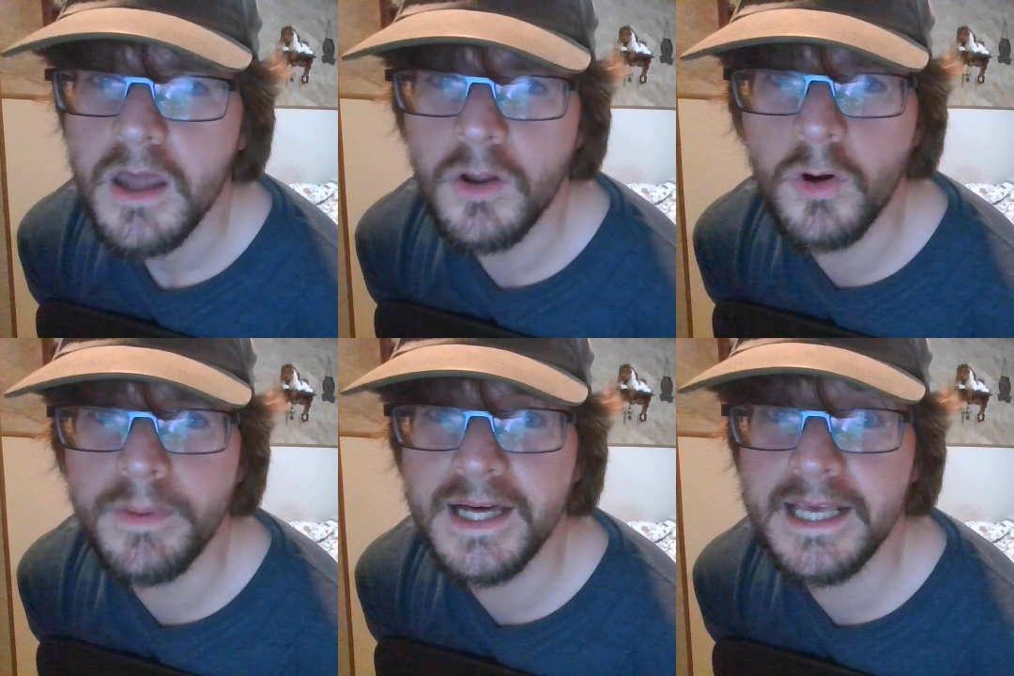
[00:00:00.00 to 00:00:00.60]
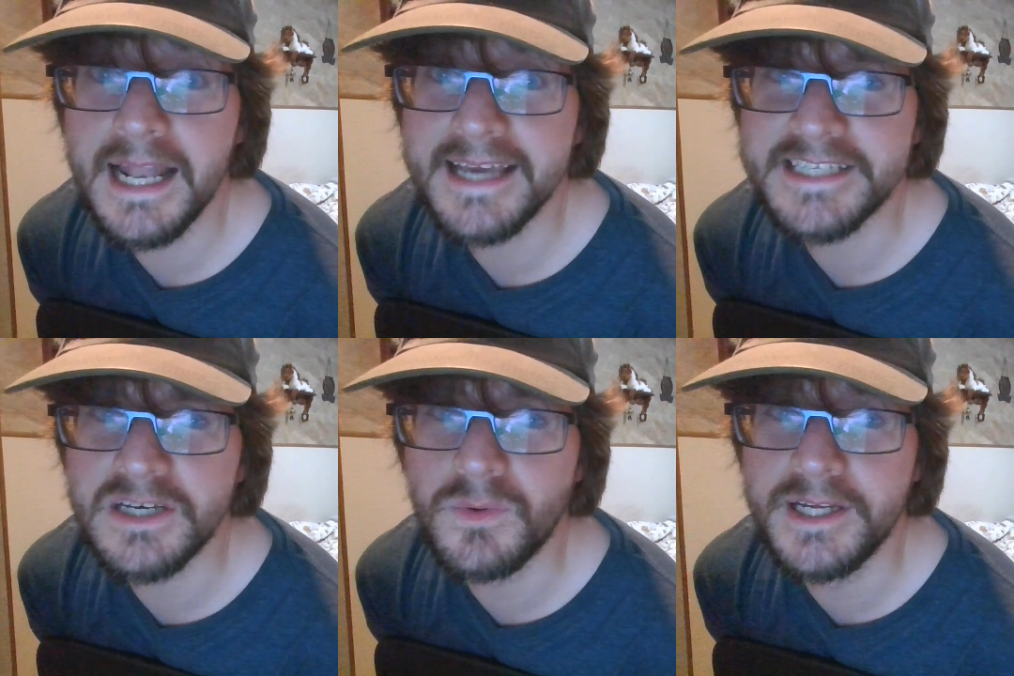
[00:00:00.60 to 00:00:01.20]
Nobody
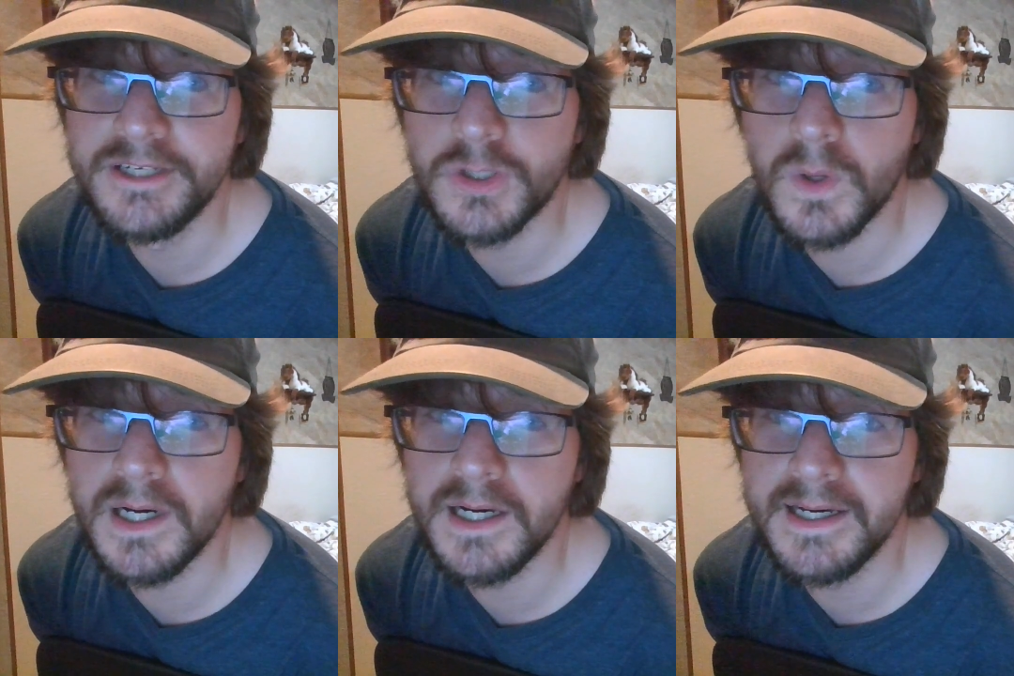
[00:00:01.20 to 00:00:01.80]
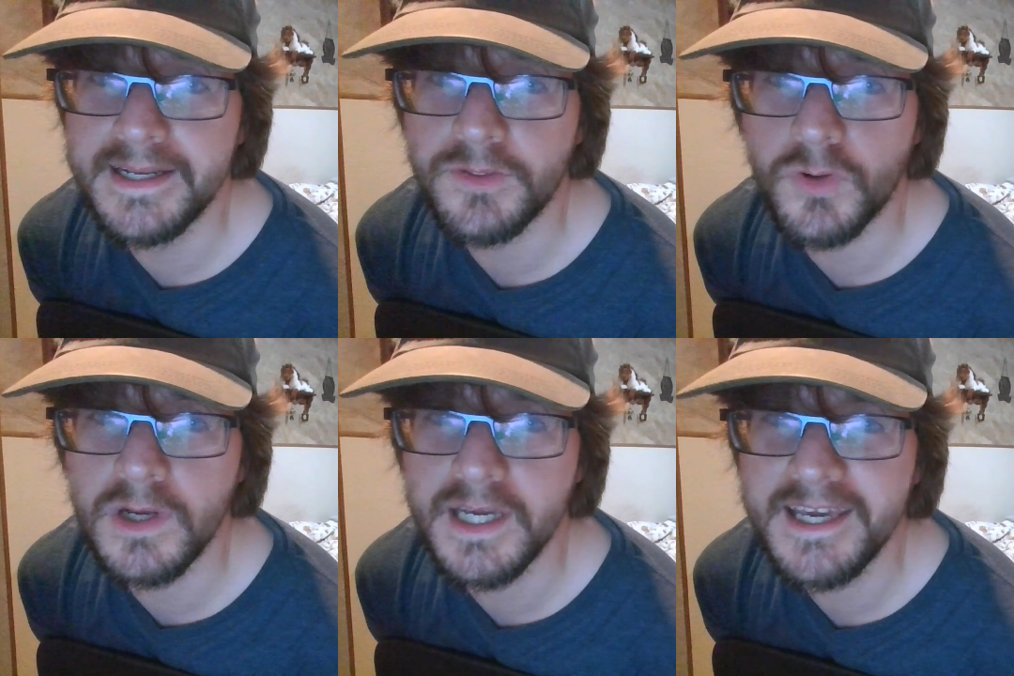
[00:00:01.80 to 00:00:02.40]
likes it when you're
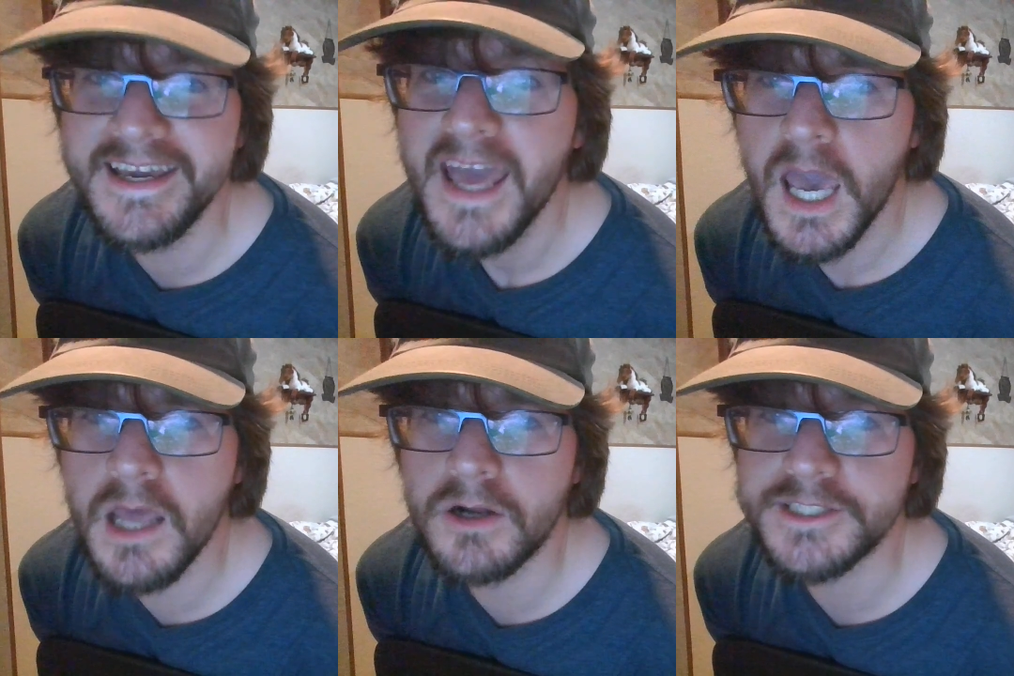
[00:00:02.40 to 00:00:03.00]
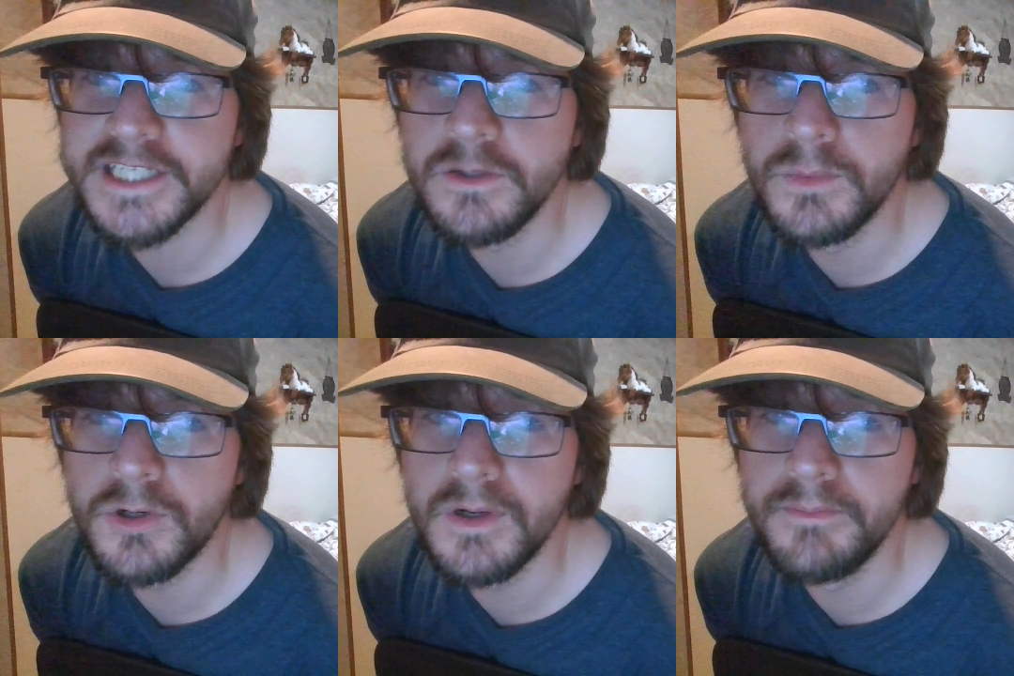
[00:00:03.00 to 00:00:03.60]
23 and are still
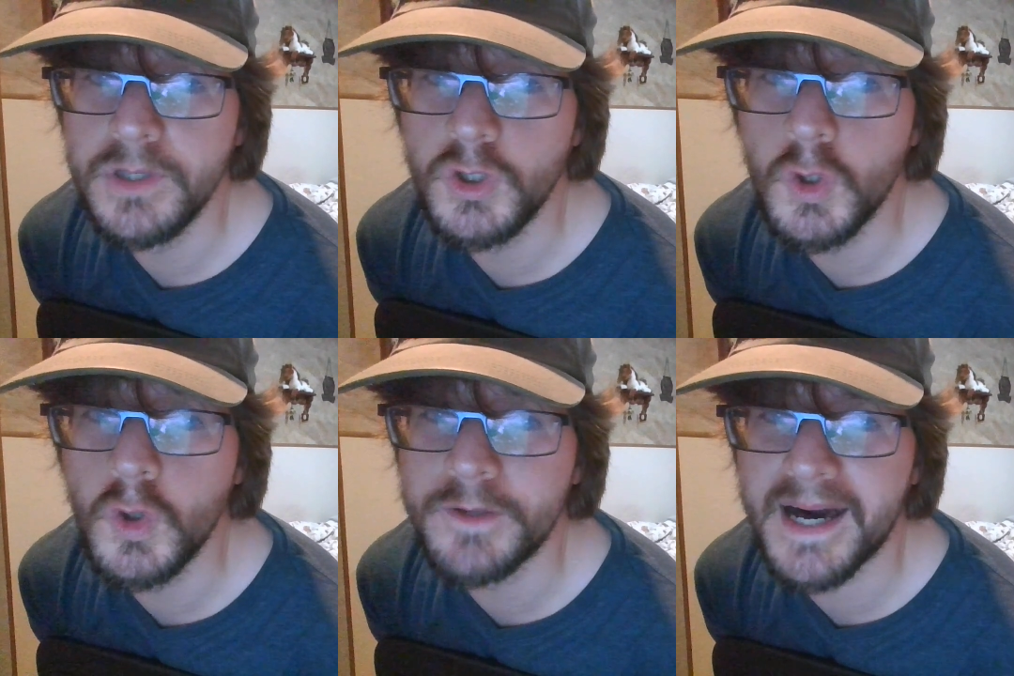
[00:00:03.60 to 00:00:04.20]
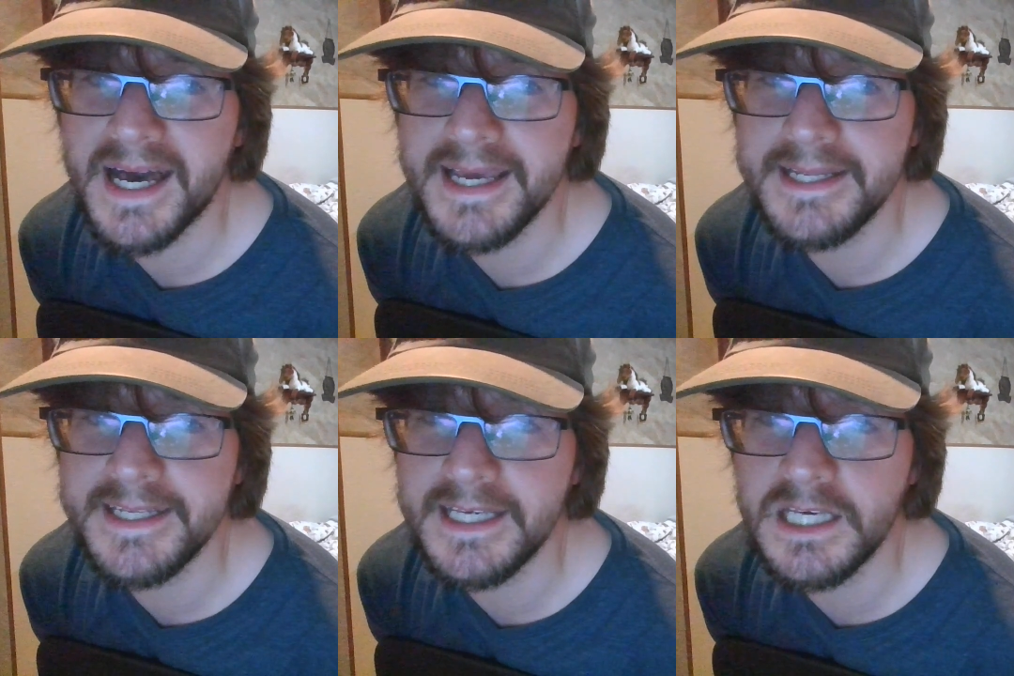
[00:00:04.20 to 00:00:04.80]
more amused by
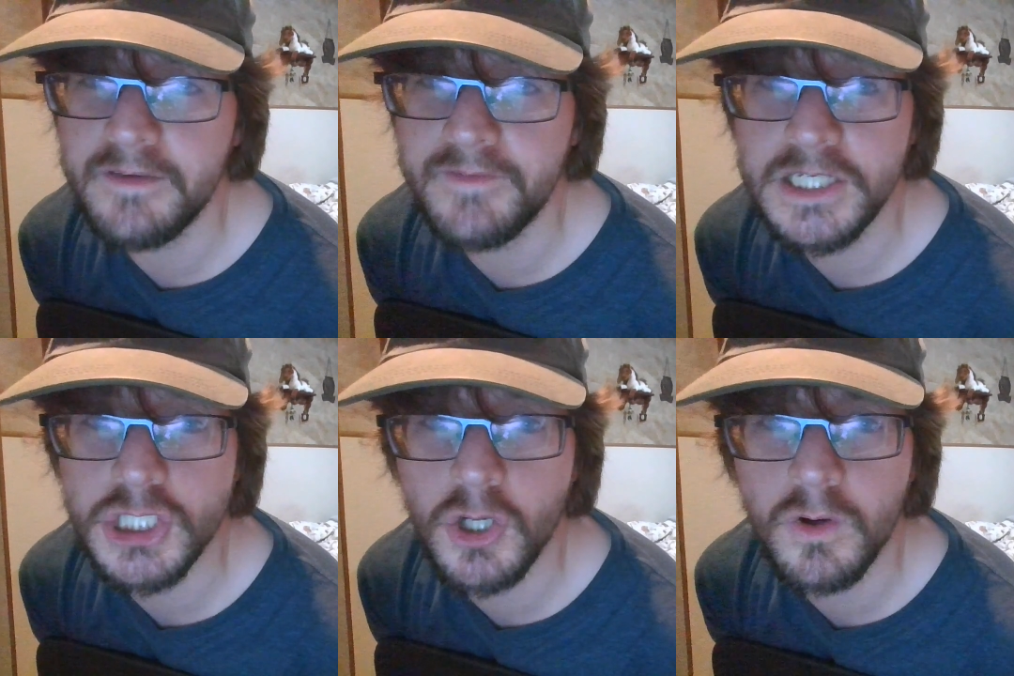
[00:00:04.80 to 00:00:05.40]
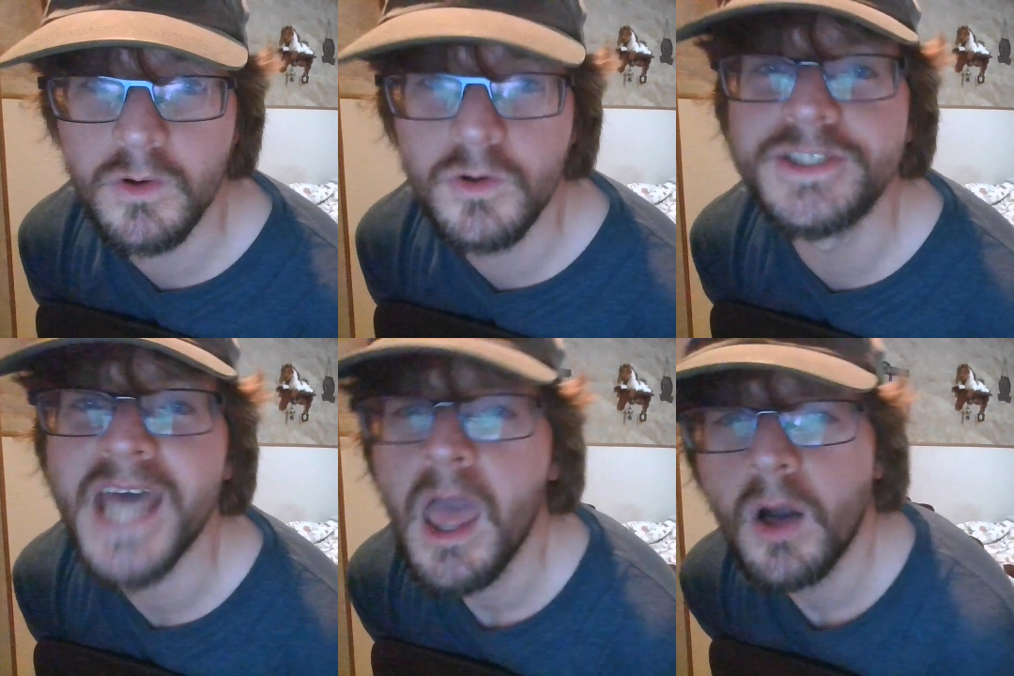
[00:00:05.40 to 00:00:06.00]
TV
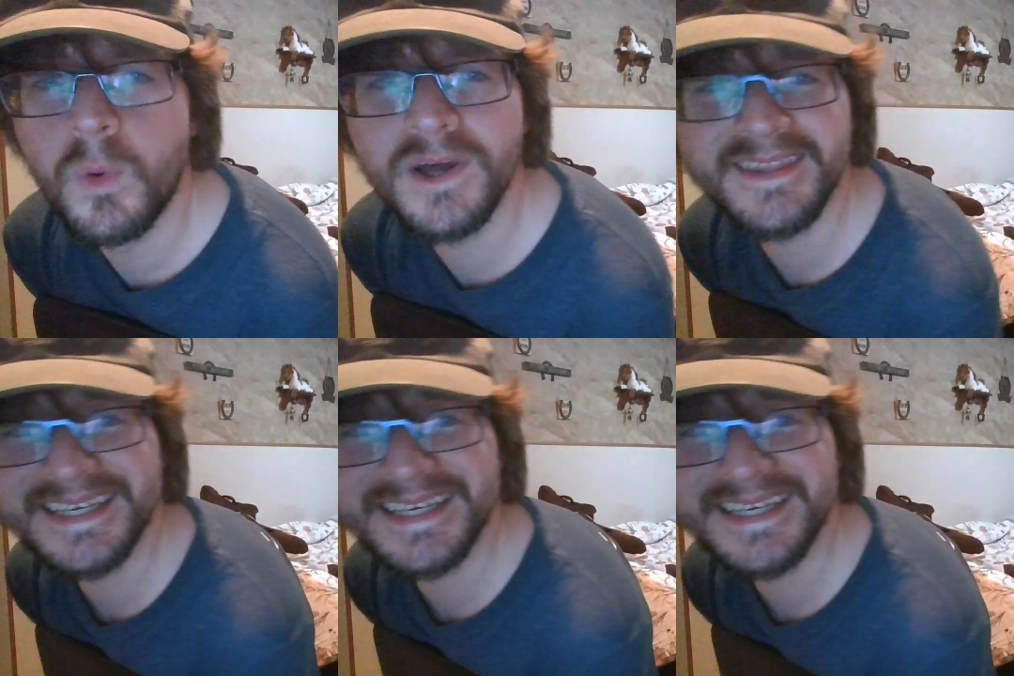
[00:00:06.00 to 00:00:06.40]
shows. What